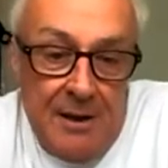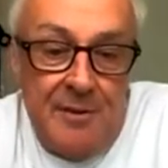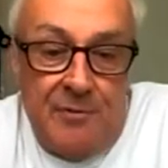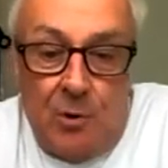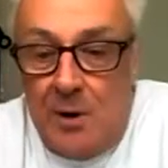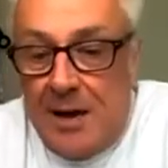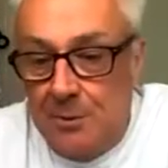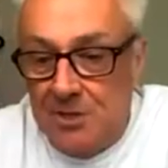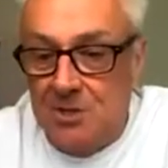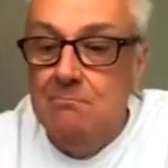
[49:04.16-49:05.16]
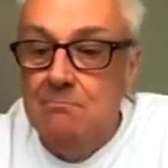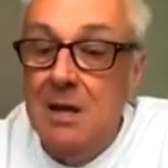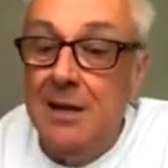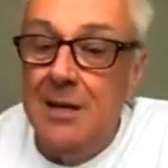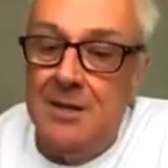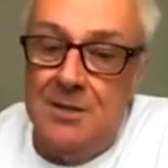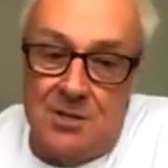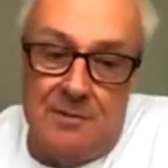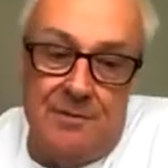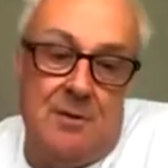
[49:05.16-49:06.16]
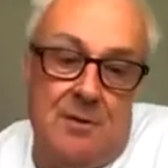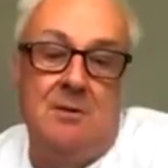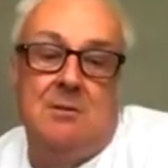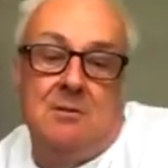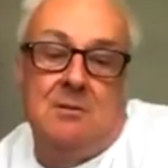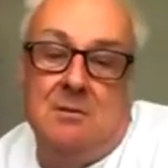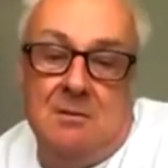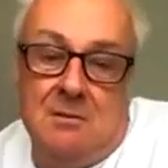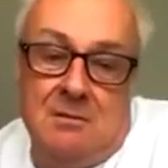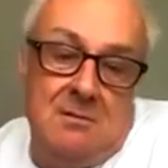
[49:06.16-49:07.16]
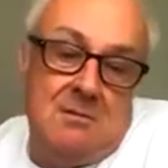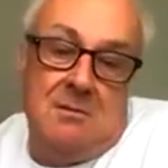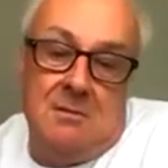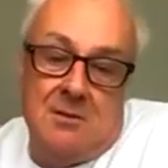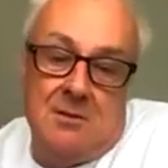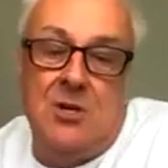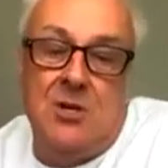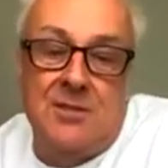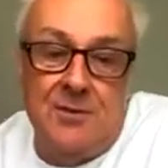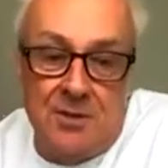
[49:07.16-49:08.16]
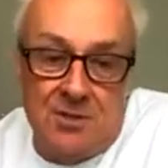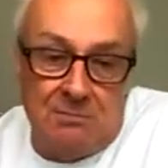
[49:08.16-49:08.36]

4 hours to millions of transfers.